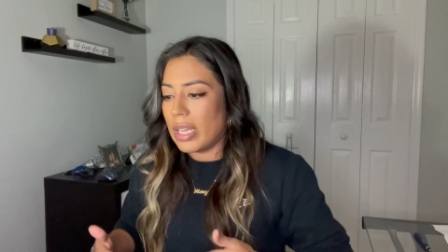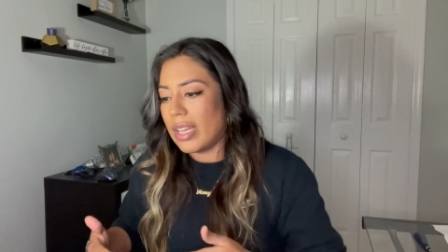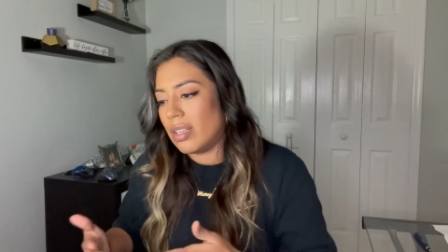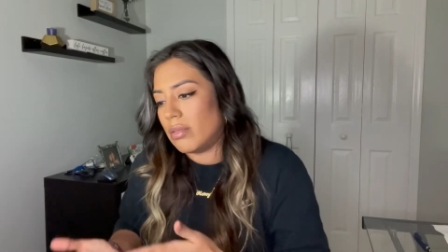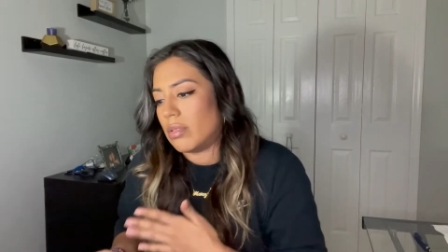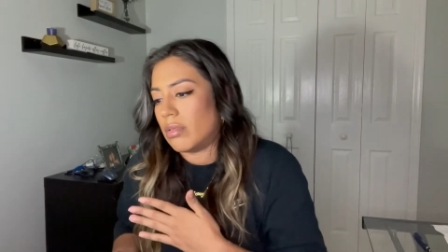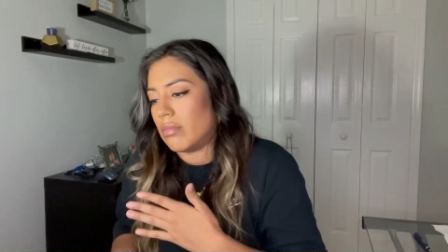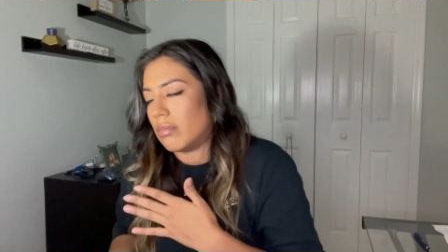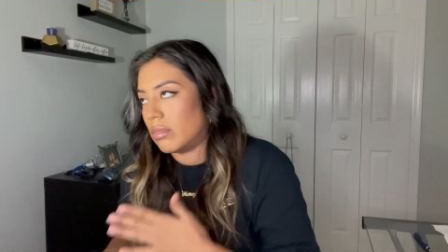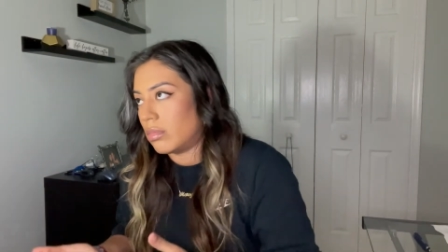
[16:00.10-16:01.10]
and
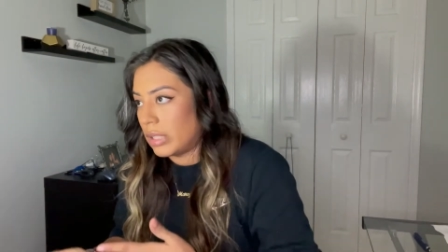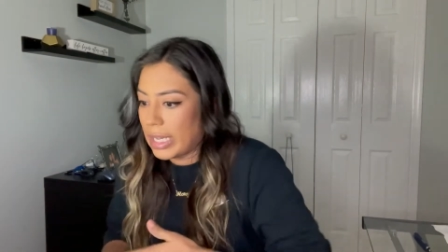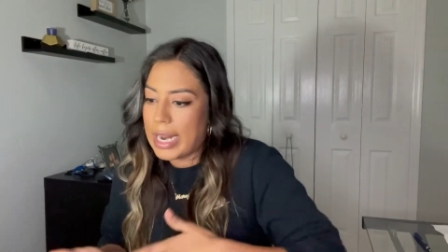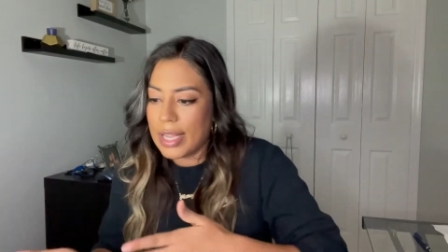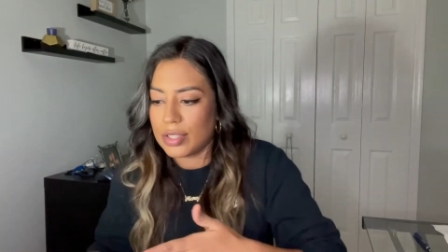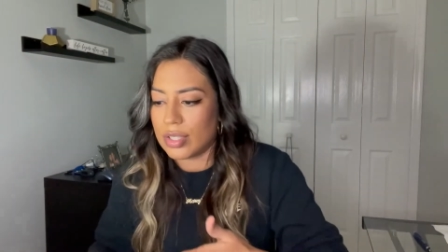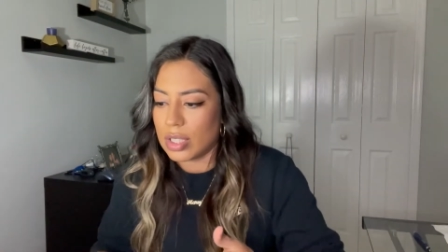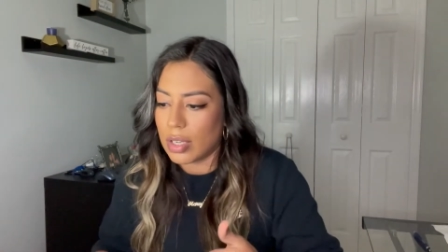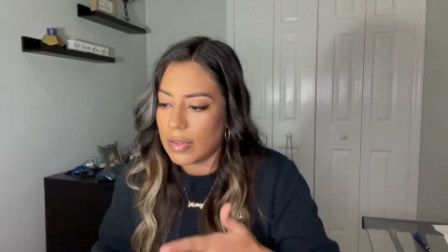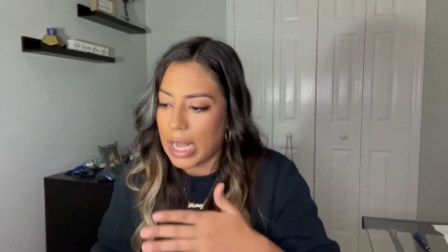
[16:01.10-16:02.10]
then ask
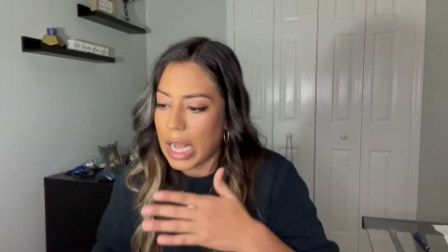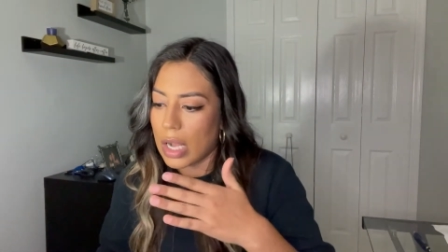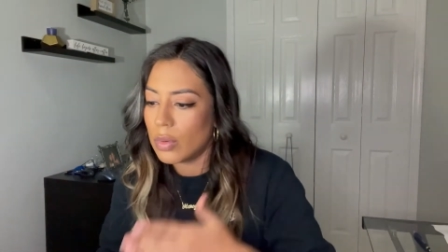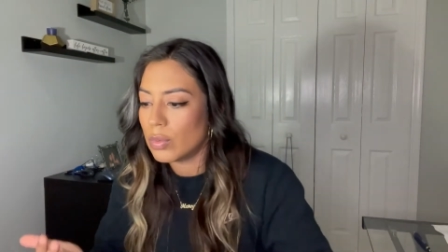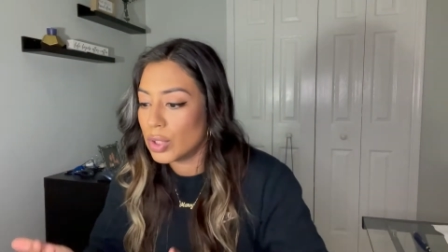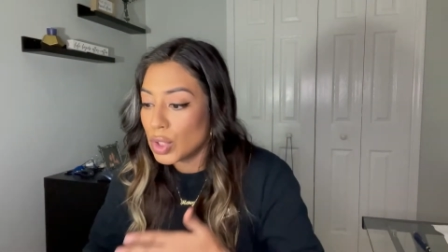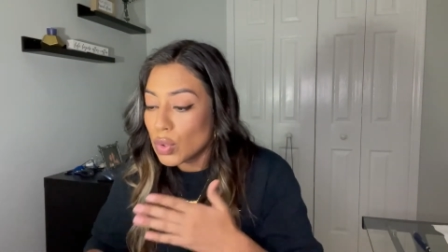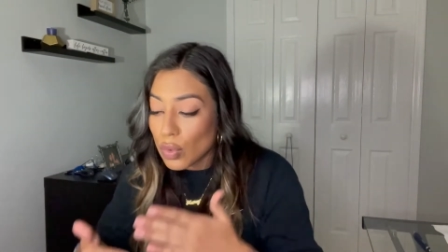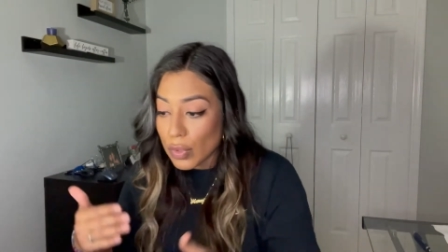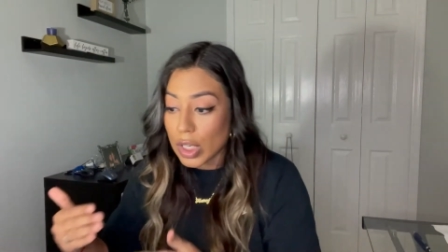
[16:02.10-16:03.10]
yourself, how will you
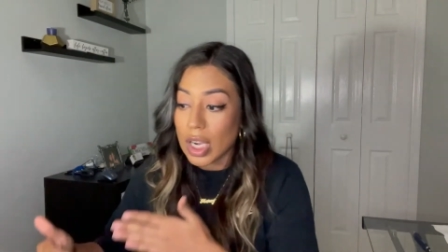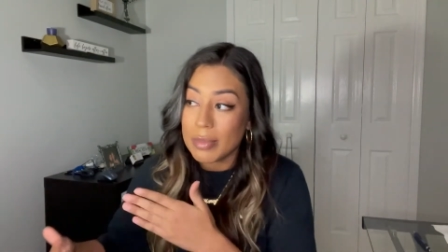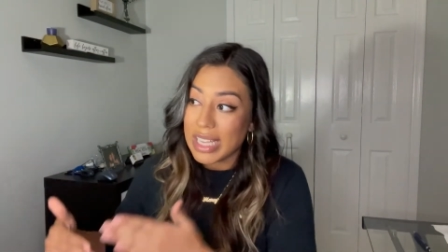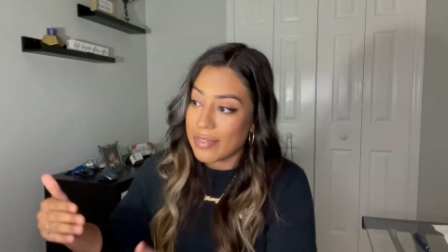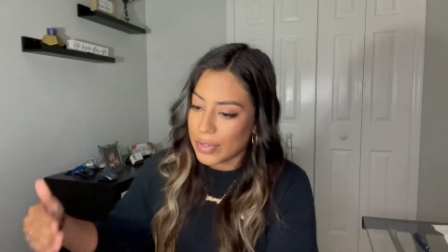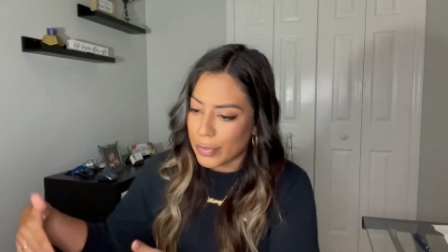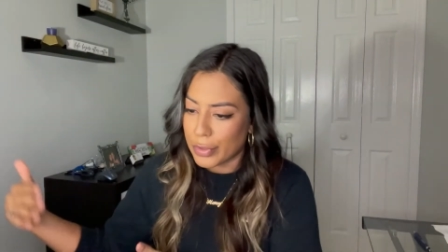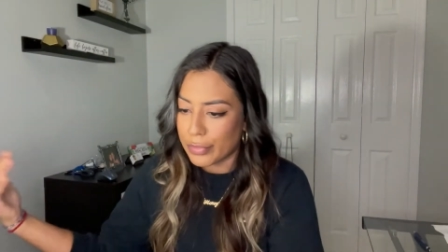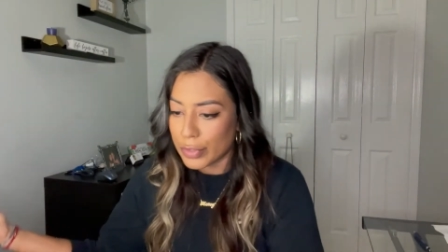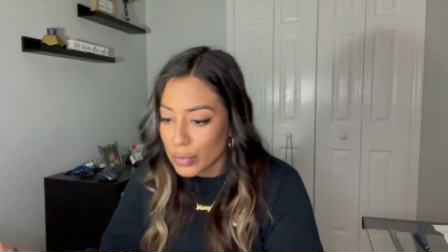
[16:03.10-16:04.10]
overcome that fear in
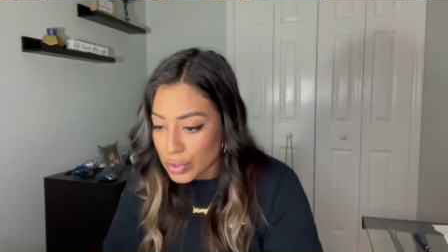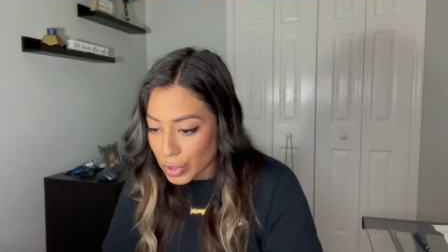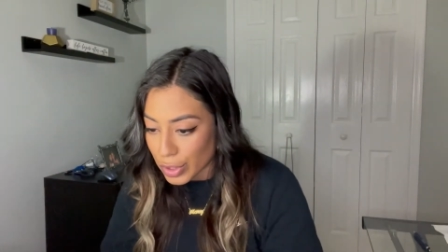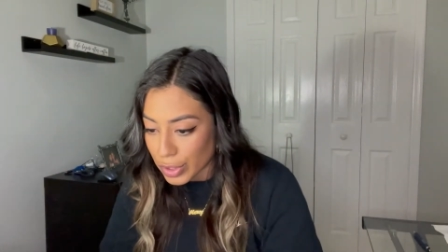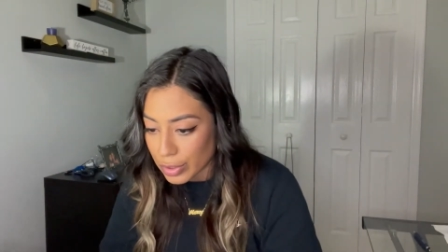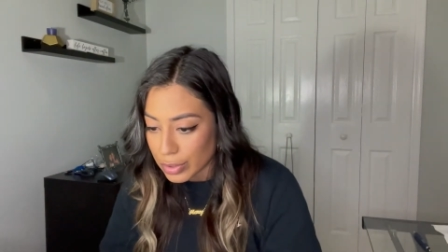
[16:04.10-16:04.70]
the future?